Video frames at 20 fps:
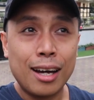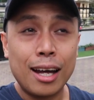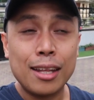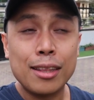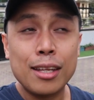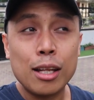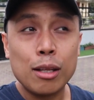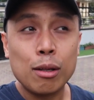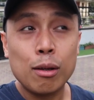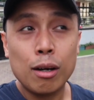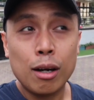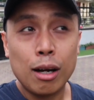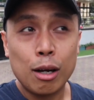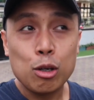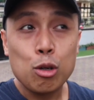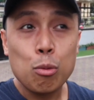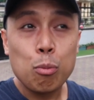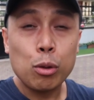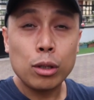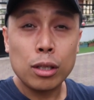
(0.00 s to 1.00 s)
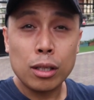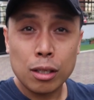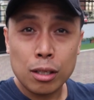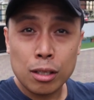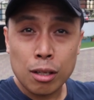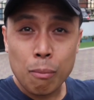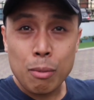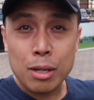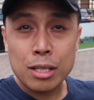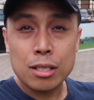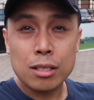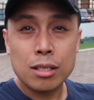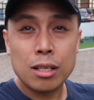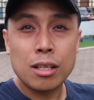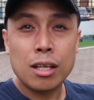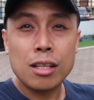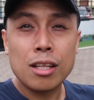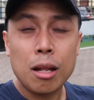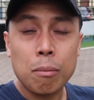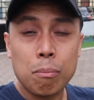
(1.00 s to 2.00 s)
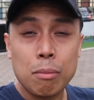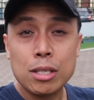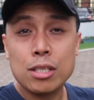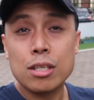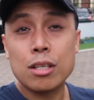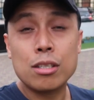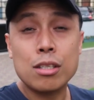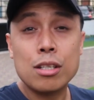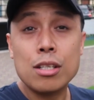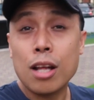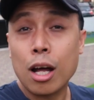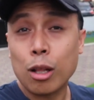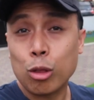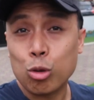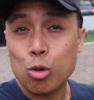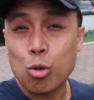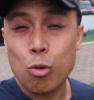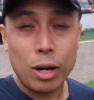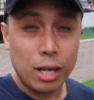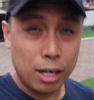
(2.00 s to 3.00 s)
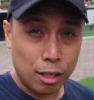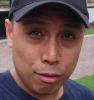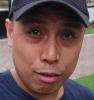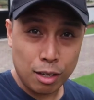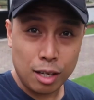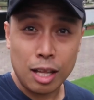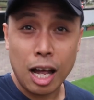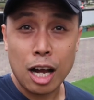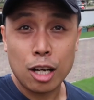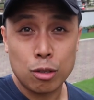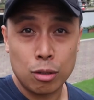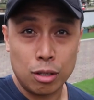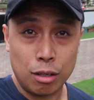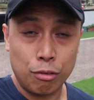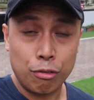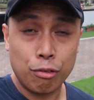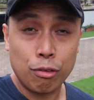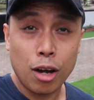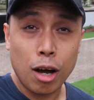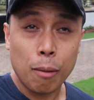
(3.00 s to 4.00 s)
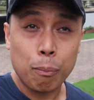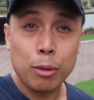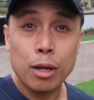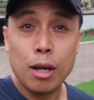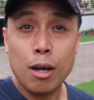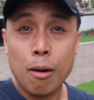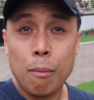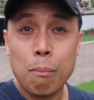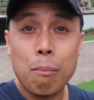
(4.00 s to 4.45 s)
and then you put it in the business, and then that business did not do well, it actually flopped.